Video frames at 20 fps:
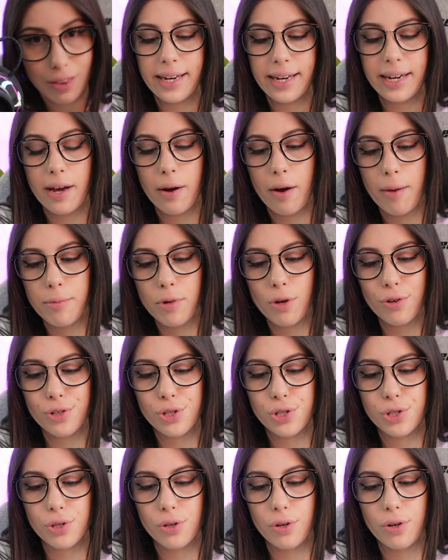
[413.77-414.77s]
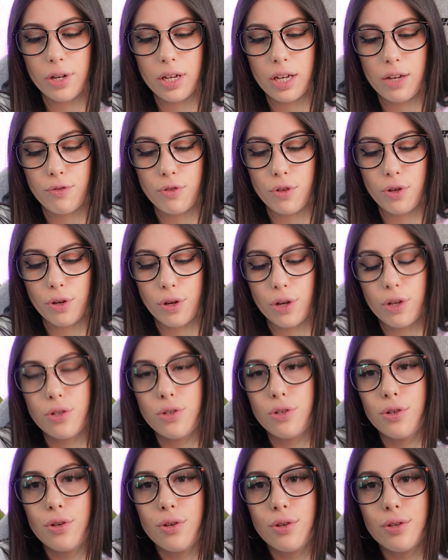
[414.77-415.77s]
Now, I'm not sure if you can
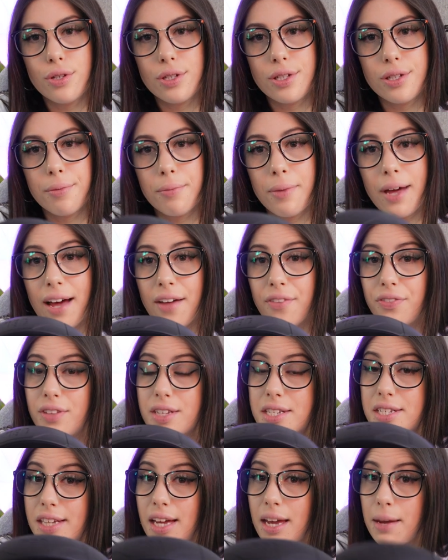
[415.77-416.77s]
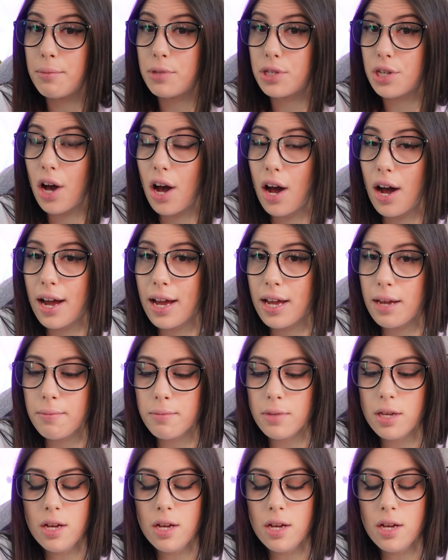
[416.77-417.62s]
use them at the same time,